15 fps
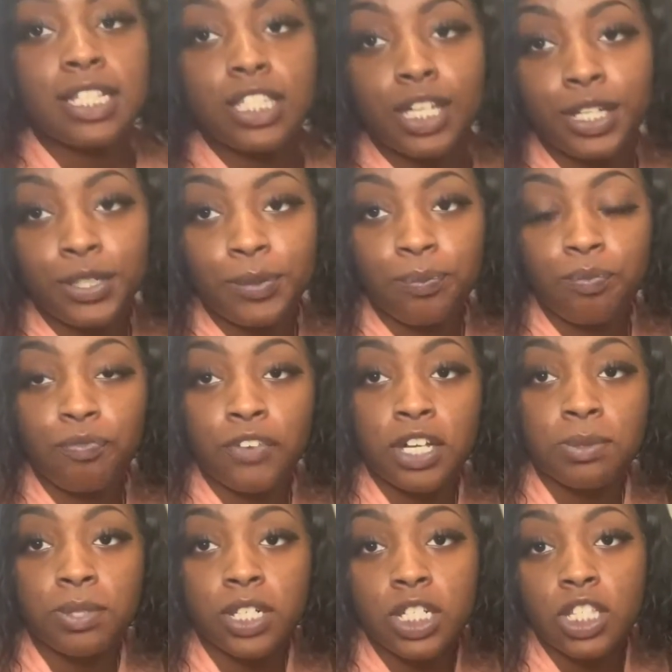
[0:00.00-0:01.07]
so
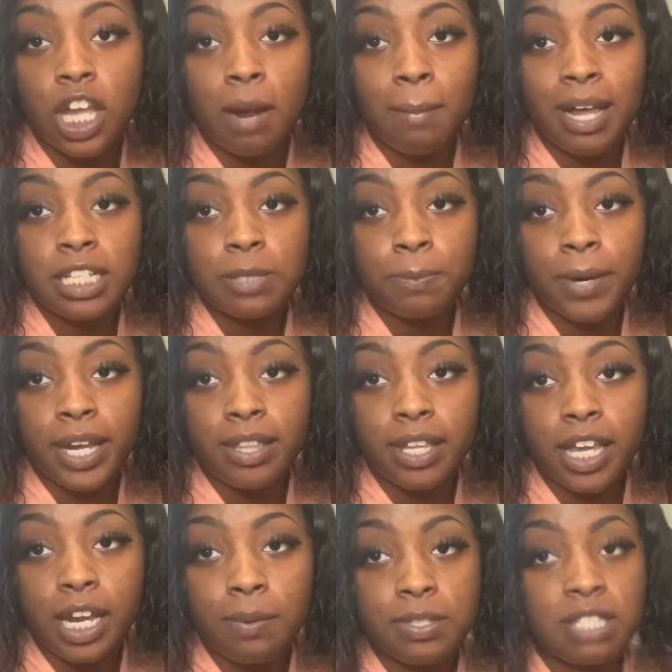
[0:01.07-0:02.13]
first we're gonna start by spraying the
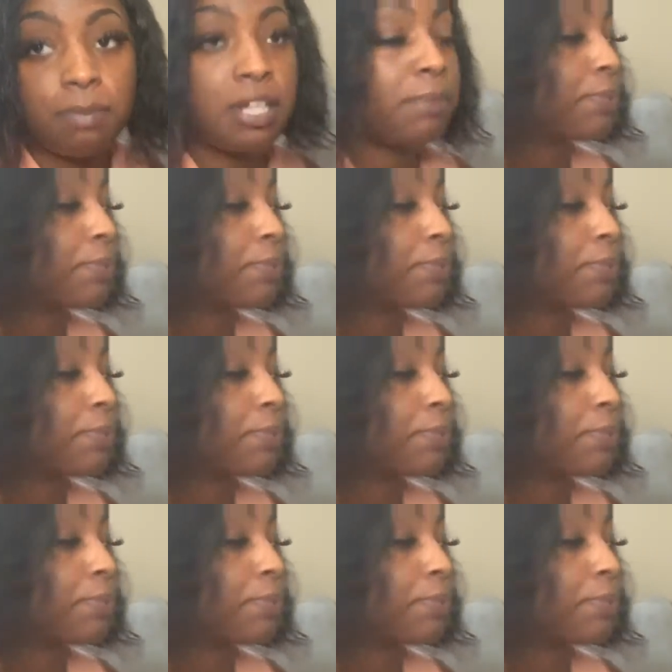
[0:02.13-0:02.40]
hair with some heat